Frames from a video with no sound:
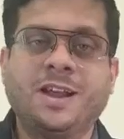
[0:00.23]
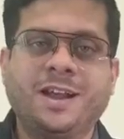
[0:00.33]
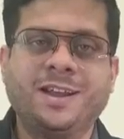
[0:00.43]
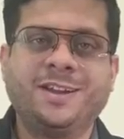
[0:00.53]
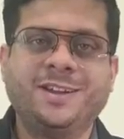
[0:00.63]

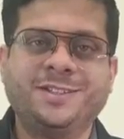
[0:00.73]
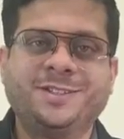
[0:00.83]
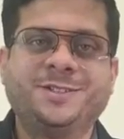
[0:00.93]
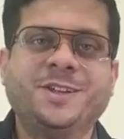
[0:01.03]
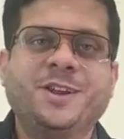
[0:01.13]
Hi
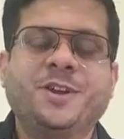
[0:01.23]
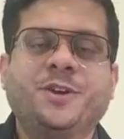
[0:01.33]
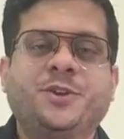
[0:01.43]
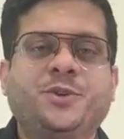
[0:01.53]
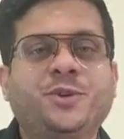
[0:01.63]
guys,
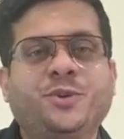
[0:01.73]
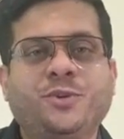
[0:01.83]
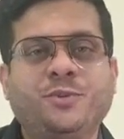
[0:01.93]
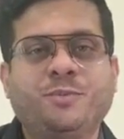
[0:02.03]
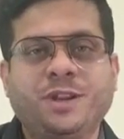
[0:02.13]
do you
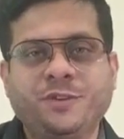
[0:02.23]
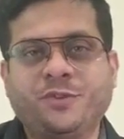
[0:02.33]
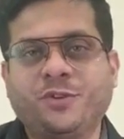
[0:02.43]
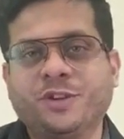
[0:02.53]
know money frog